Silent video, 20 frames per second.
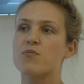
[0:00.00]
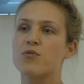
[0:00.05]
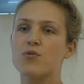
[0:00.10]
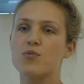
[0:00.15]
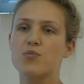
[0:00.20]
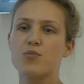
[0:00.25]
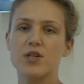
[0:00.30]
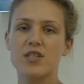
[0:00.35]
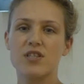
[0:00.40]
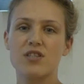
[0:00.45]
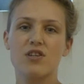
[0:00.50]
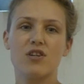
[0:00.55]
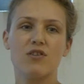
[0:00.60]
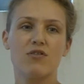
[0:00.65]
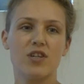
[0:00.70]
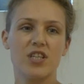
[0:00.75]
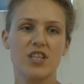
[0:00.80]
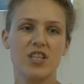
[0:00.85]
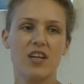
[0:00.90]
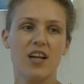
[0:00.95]
I'm from Bristol
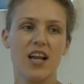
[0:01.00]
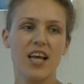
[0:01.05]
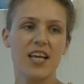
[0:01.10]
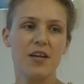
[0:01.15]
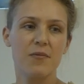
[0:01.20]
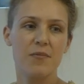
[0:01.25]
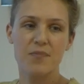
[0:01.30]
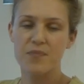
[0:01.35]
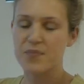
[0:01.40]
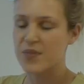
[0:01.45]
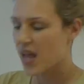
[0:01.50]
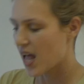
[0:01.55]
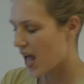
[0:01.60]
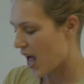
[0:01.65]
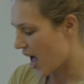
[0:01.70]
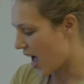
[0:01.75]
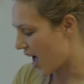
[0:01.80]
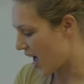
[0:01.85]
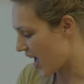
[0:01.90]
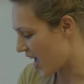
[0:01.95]
originally,
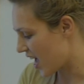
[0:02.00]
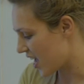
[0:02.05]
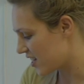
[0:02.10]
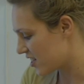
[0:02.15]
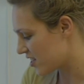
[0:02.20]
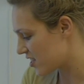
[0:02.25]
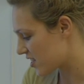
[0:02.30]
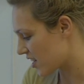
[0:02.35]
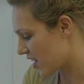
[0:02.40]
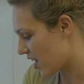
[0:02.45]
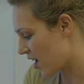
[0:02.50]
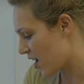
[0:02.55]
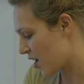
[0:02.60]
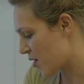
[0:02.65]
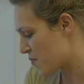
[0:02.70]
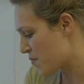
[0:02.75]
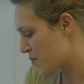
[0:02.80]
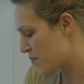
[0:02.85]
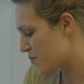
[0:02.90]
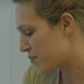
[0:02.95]
and
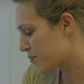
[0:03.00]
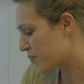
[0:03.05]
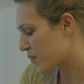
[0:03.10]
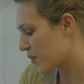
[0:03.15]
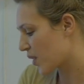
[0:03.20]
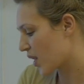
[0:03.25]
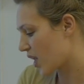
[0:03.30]
I'm